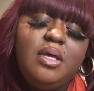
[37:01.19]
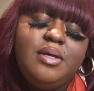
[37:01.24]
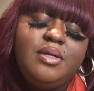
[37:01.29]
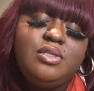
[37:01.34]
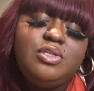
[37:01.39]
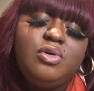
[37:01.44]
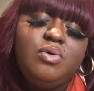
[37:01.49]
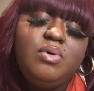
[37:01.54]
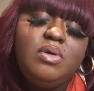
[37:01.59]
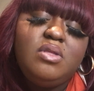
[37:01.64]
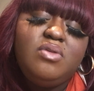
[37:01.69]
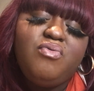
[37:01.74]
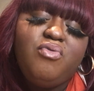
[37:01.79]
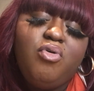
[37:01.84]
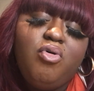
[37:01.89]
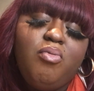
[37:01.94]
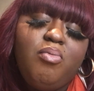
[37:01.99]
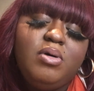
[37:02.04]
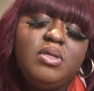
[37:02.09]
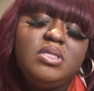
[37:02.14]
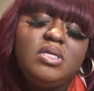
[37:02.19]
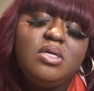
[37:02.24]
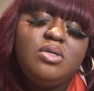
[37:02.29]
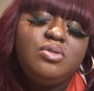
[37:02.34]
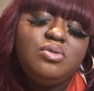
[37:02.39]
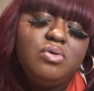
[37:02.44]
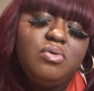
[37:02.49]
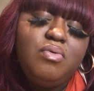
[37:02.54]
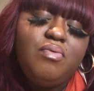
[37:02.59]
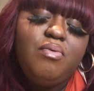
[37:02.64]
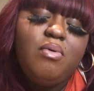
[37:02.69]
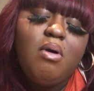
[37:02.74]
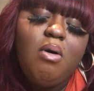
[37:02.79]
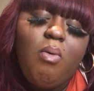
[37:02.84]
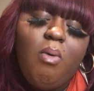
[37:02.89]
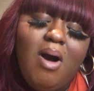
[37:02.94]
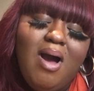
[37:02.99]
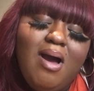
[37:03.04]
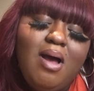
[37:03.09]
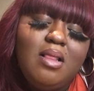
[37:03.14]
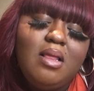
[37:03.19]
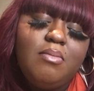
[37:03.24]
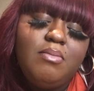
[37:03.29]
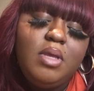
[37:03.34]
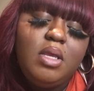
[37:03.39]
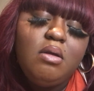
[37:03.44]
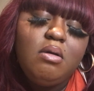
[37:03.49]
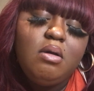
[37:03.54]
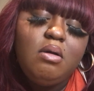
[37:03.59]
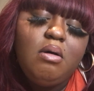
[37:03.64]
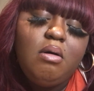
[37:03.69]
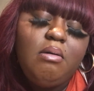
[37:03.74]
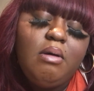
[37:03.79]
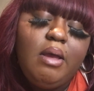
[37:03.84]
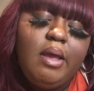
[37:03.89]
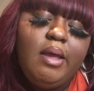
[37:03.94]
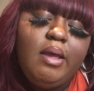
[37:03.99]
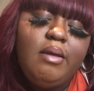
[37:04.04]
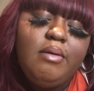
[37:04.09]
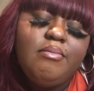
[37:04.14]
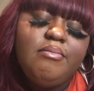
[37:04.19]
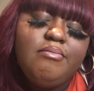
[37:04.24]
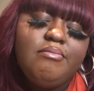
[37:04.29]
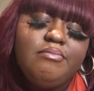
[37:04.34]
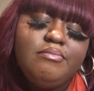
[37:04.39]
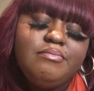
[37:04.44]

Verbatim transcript: into its full potential for a while, I'm hearing, okay?